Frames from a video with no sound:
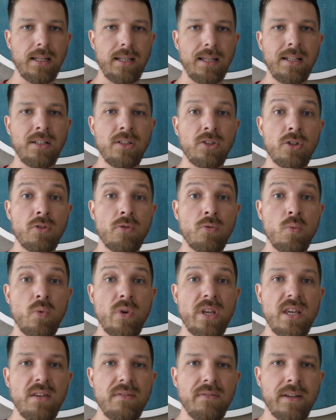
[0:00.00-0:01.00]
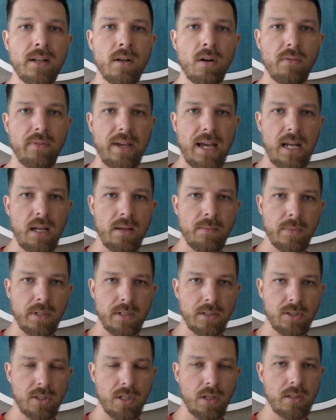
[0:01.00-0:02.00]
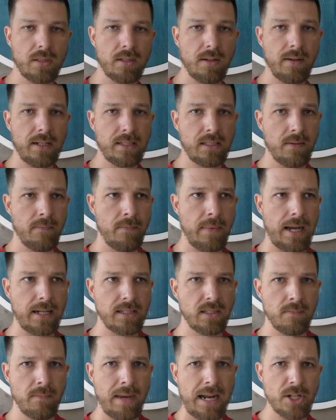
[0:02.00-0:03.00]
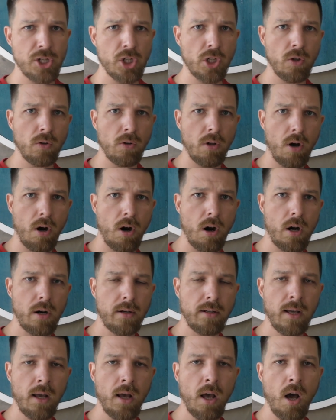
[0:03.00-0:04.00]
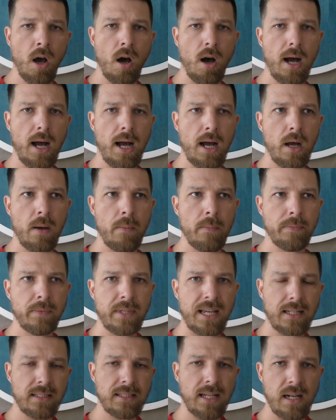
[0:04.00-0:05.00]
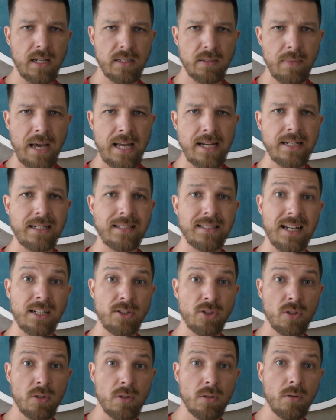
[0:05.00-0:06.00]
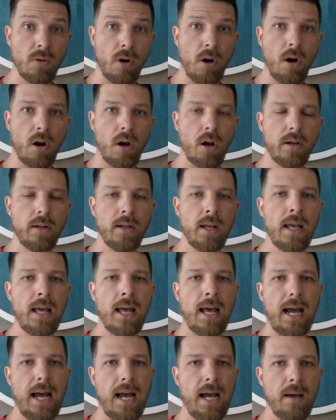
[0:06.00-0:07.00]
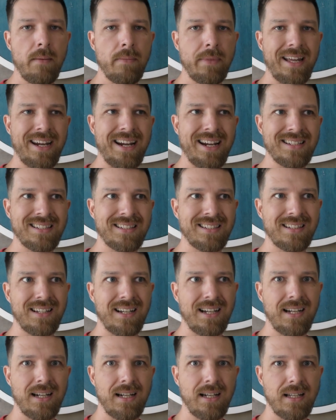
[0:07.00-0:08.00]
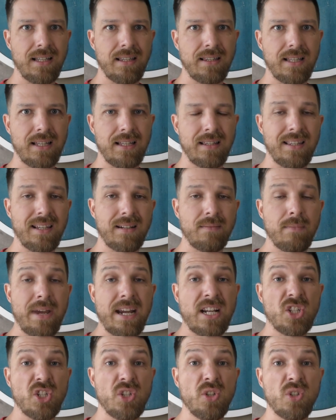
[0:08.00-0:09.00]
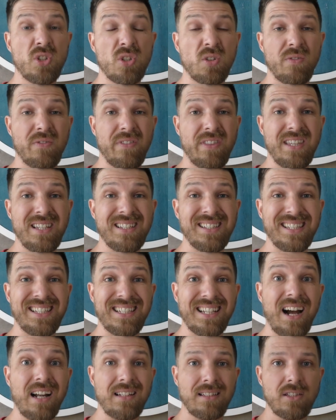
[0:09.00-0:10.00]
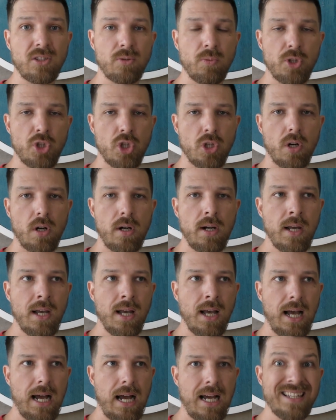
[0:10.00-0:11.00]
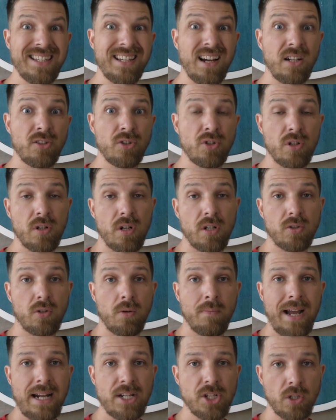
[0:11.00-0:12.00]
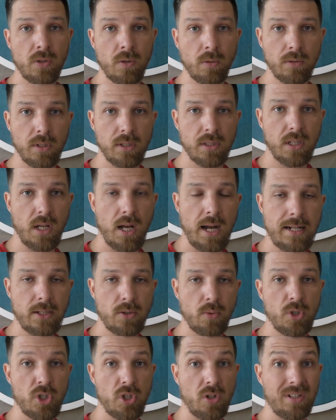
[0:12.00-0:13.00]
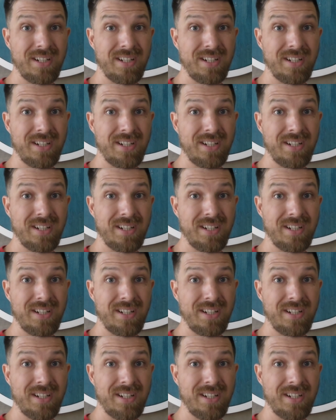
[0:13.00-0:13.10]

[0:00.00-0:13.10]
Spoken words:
interweaving of elements. So it's a magical art, talismanic tattoo art that makes use of these yants, which are yantras or magical designs, which are